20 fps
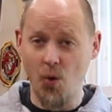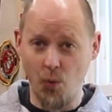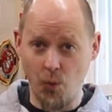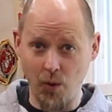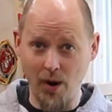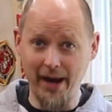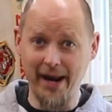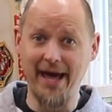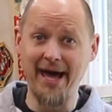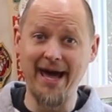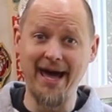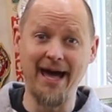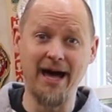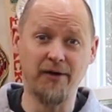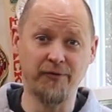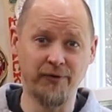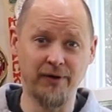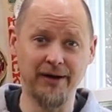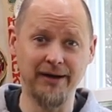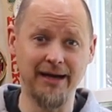what I
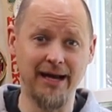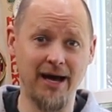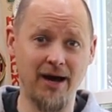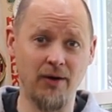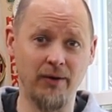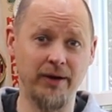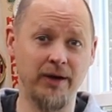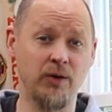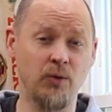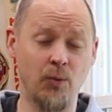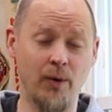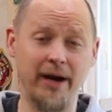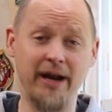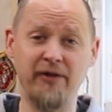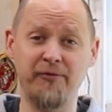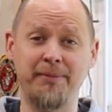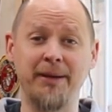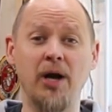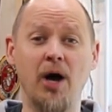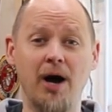have right now and what
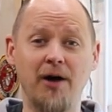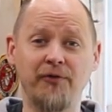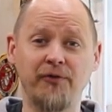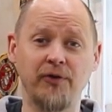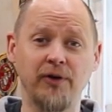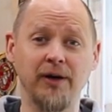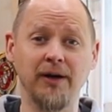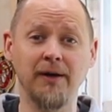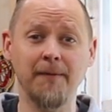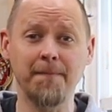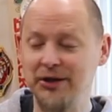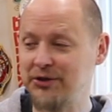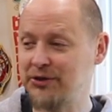I've been offering.